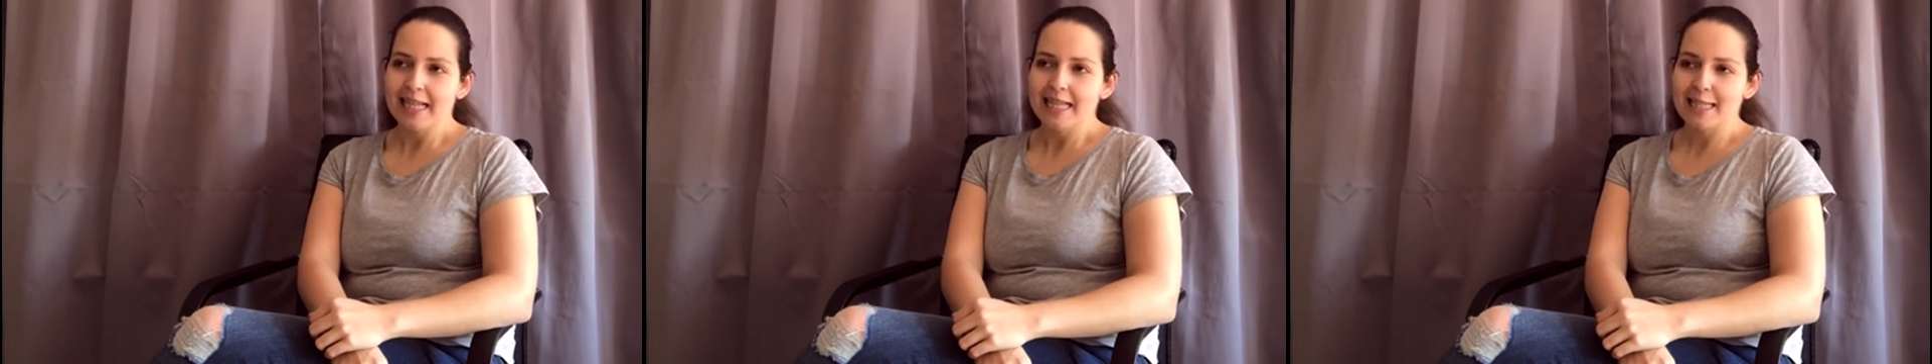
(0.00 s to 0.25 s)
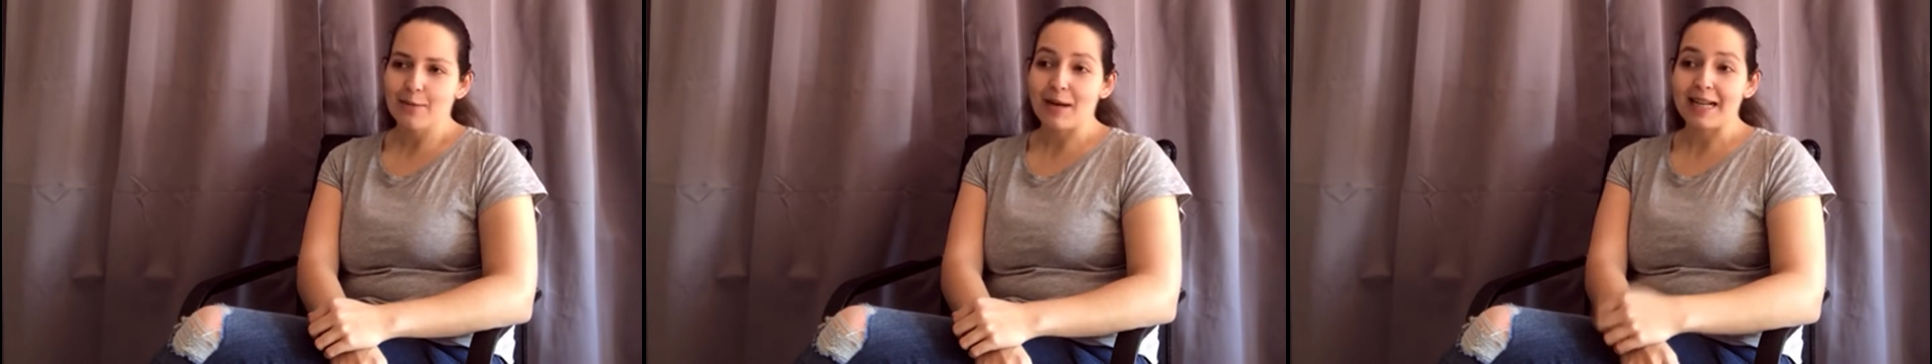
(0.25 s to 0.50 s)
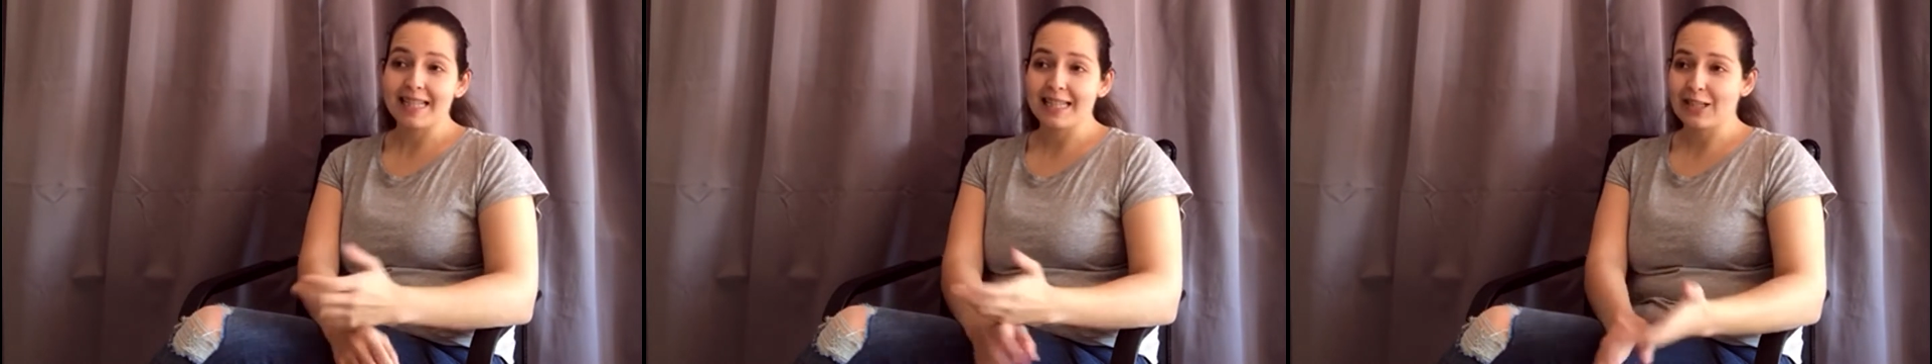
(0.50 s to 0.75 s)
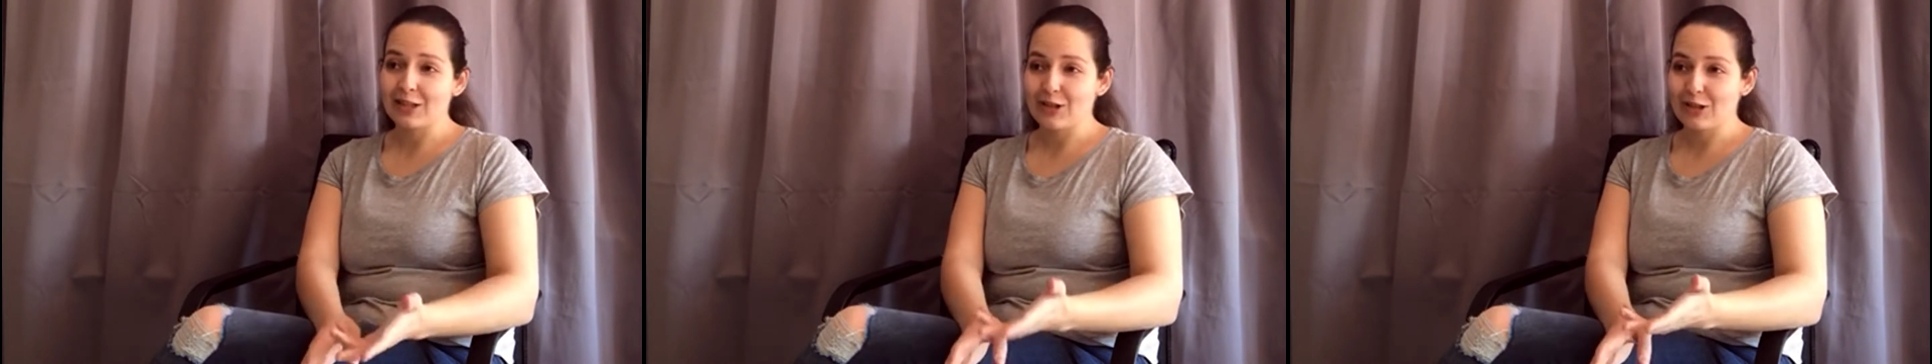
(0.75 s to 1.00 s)
some
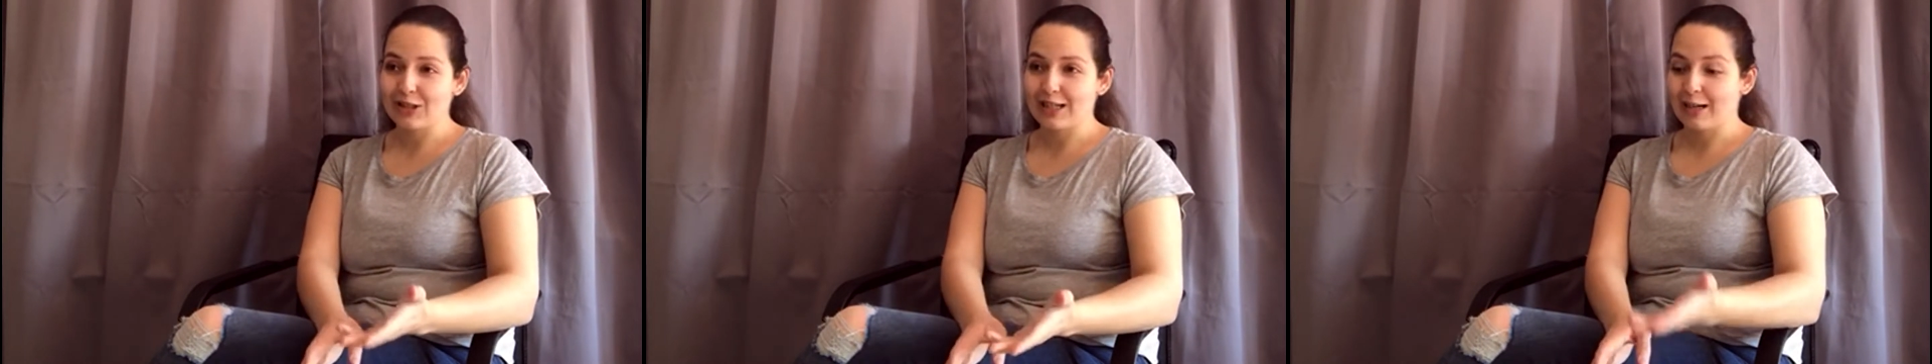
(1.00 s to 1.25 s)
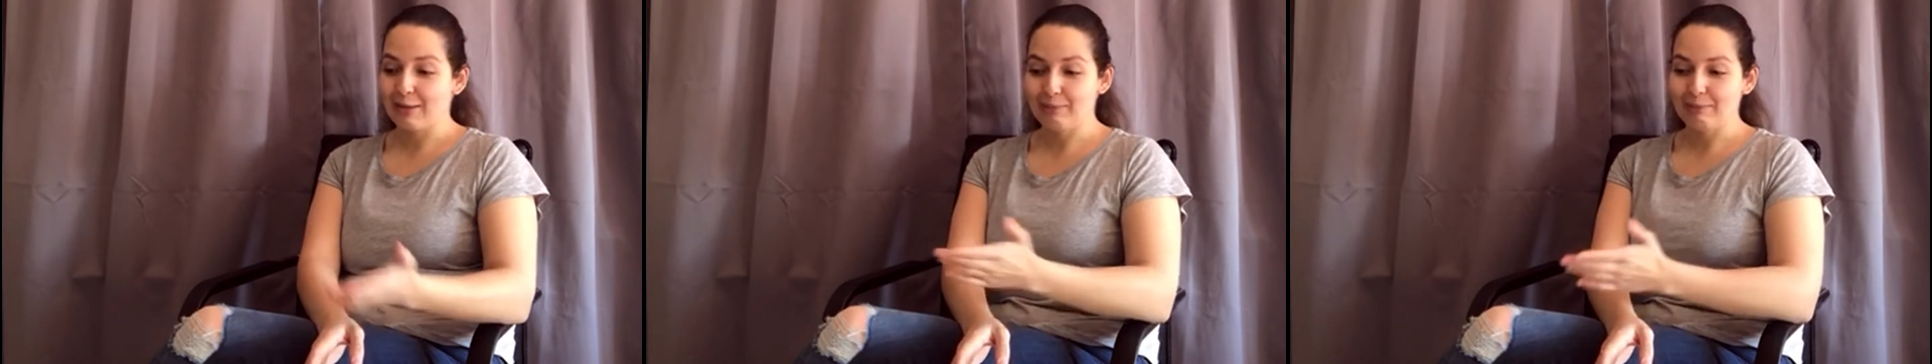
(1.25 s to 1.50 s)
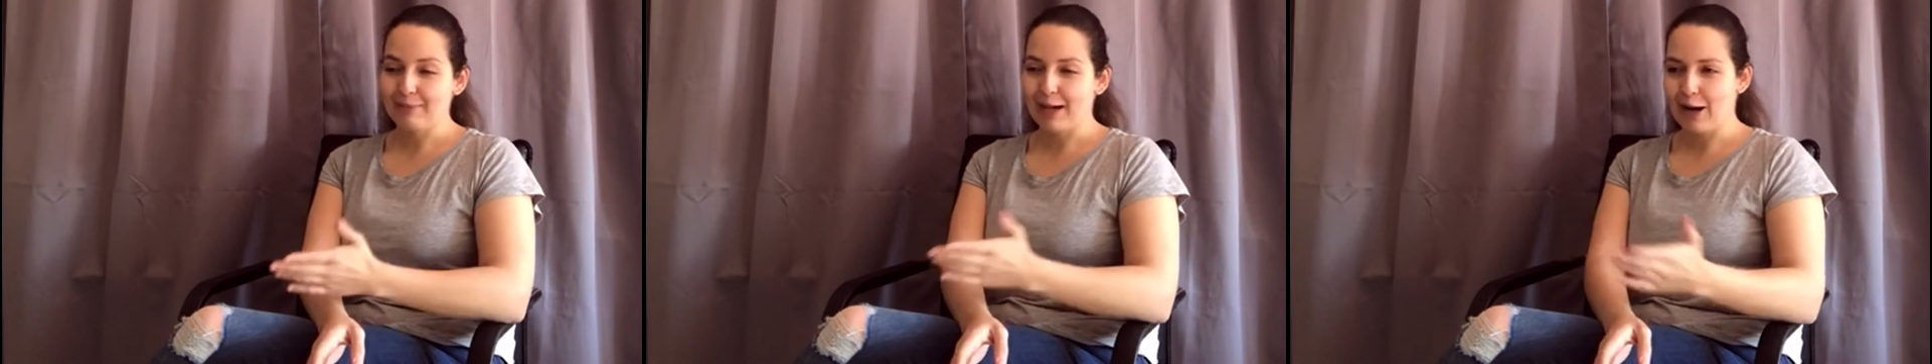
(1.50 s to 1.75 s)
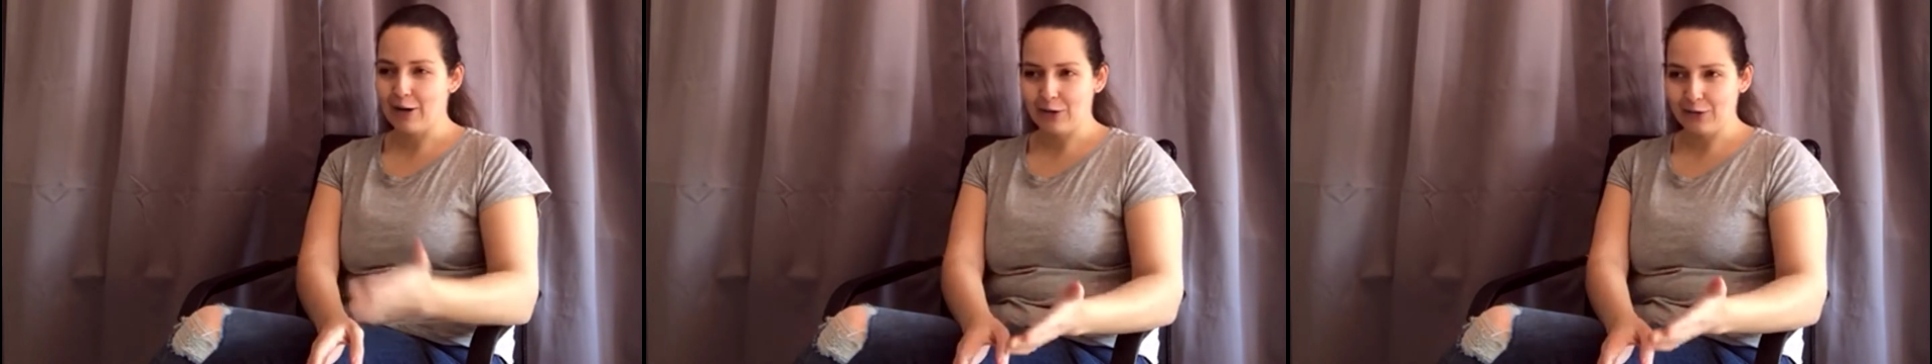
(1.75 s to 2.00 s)
ideas just come
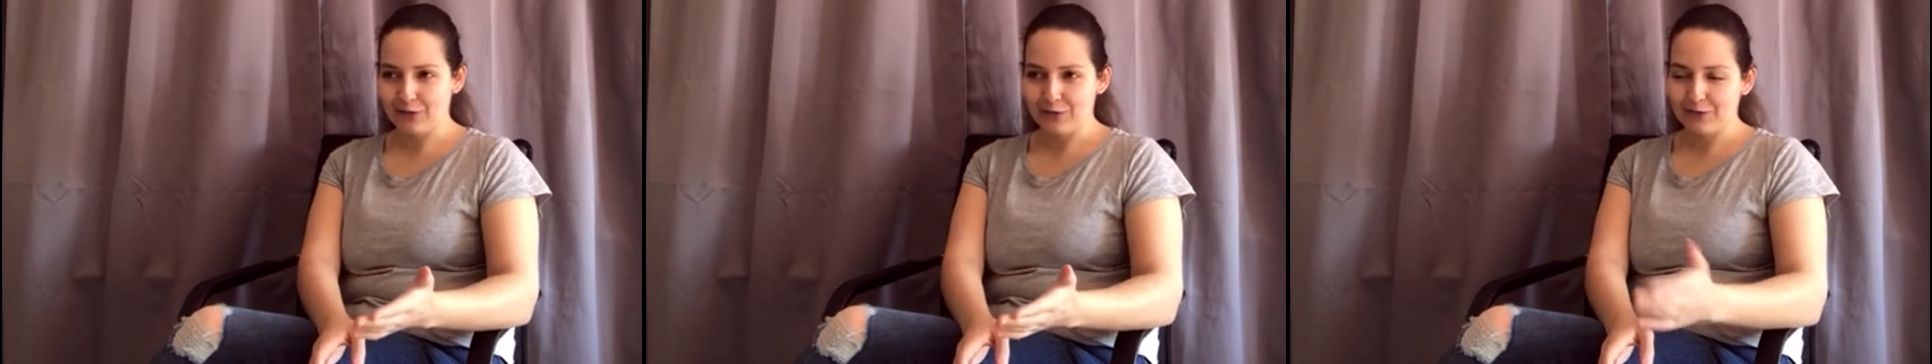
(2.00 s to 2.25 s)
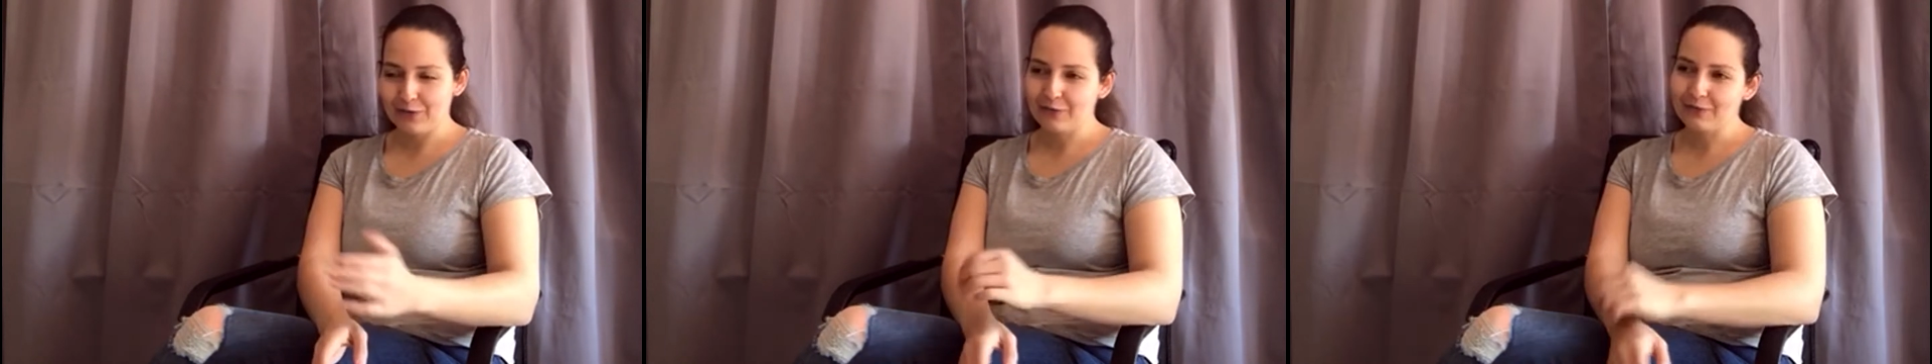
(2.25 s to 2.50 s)
out of